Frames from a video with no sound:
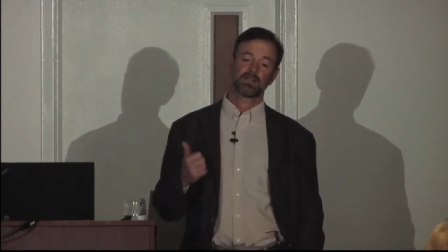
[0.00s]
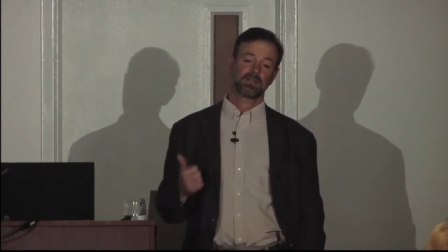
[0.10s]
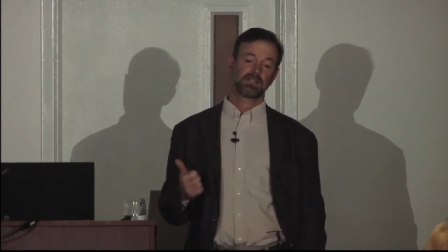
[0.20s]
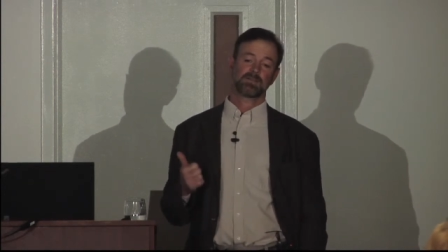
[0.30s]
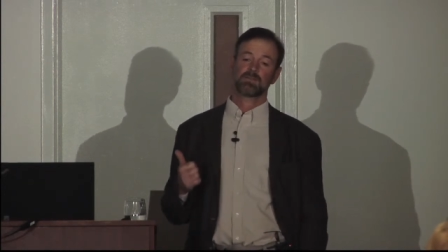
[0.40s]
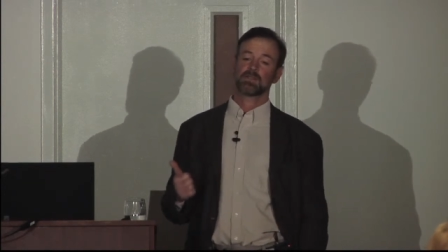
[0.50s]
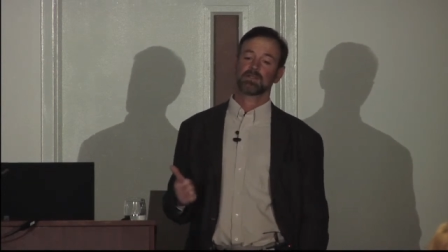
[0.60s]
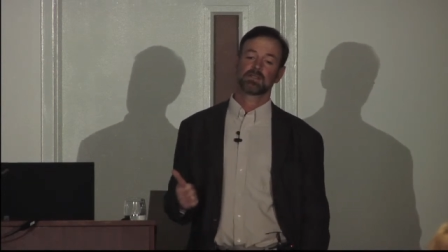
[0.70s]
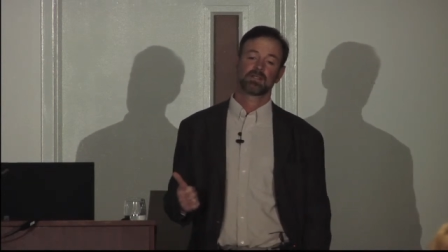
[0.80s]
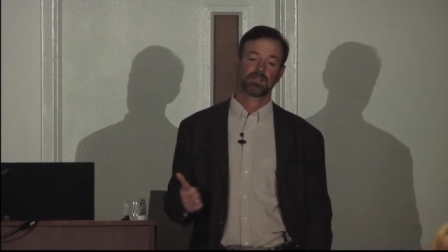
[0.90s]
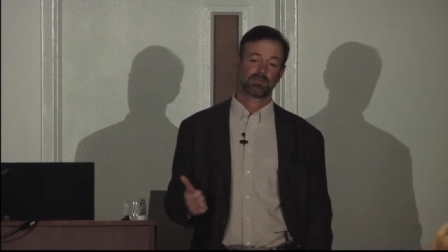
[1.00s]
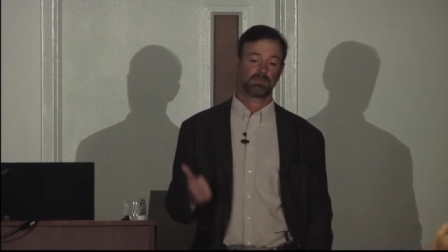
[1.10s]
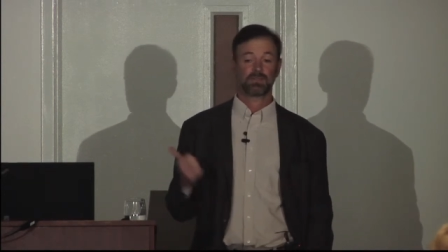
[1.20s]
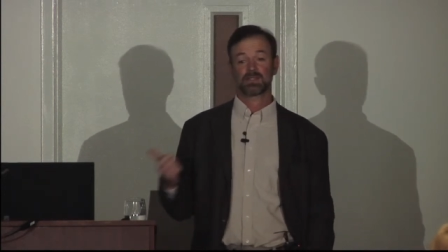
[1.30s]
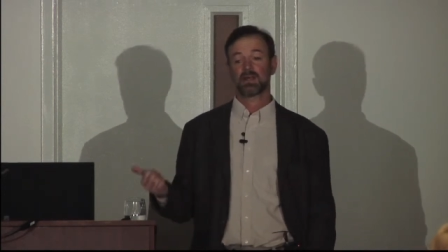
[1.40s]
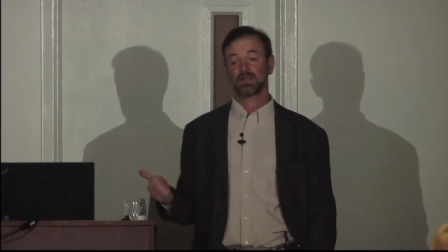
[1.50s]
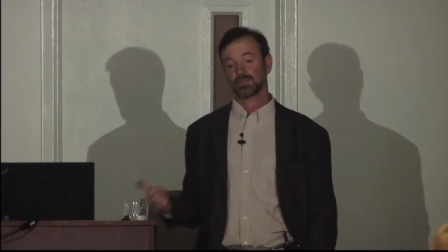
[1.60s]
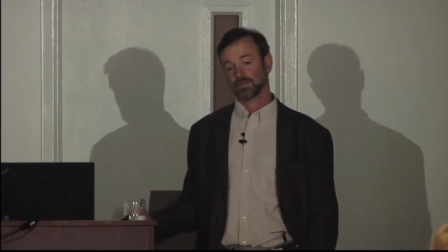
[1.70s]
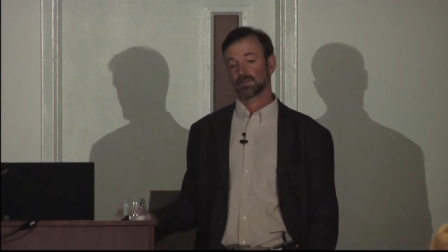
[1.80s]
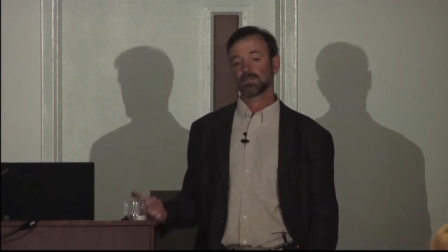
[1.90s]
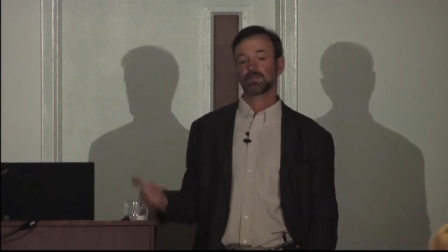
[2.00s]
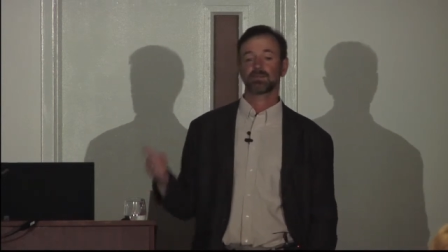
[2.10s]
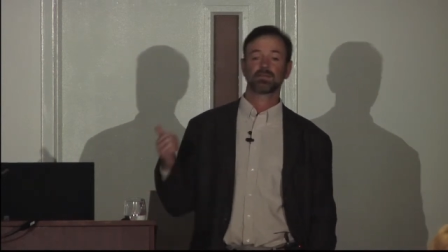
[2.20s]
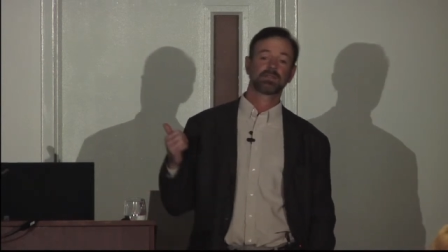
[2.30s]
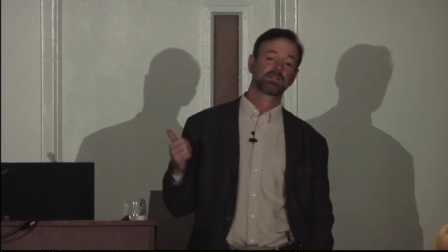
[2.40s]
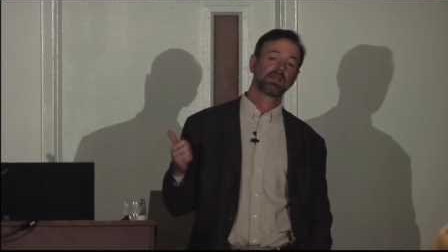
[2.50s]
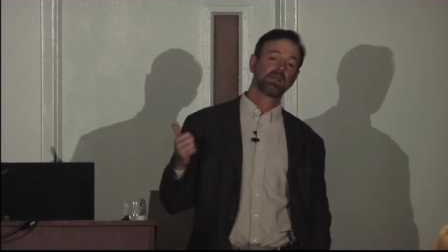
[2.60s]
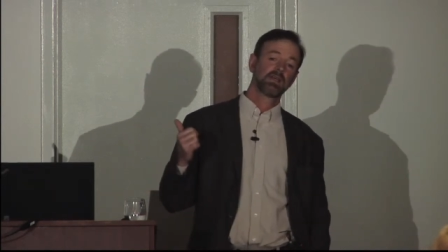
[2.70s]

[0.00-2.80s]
they speak, I mean, besides Urdu, it's,